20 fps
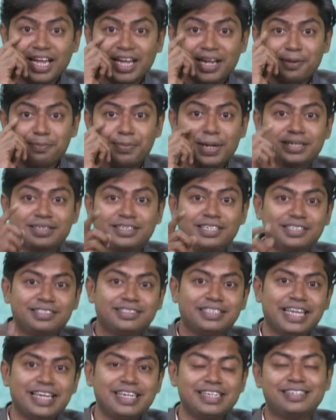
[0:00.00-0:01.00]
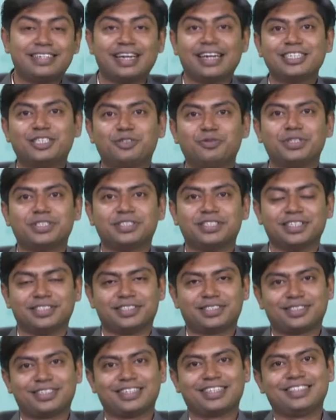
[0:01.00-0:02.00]
Practice saying tongue
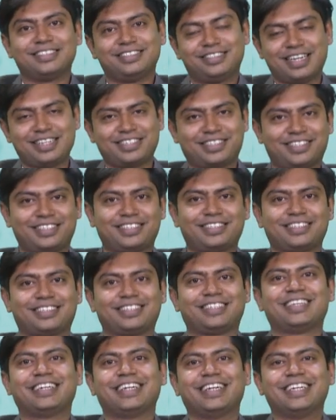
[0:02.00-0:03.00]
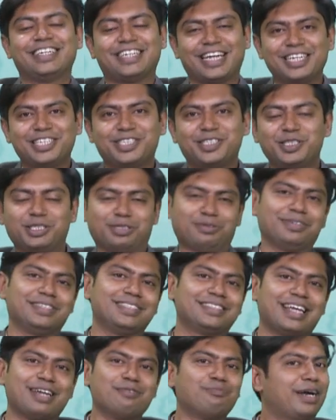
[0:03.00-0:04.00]
twisters. Yes, tongue twisters
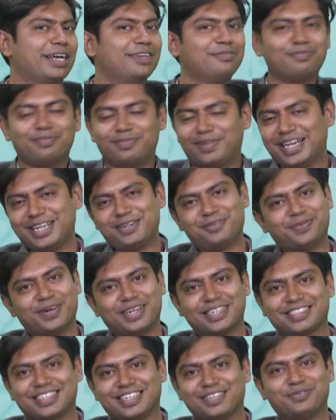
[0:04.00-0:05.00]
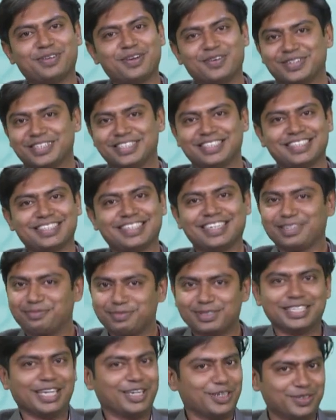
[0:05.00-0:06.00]
are my personally favorite. Let me
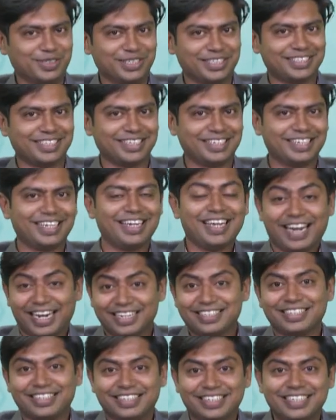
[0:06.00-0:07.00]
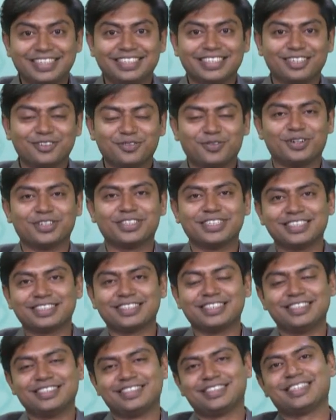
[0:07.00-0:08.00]
tell you this thing. And the reason for this
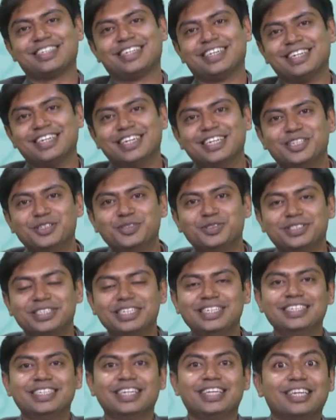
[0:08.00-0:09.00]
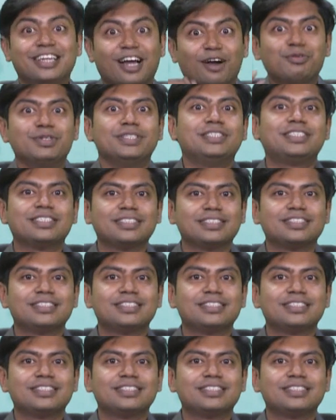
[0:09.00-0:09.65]
is, you see, they love it.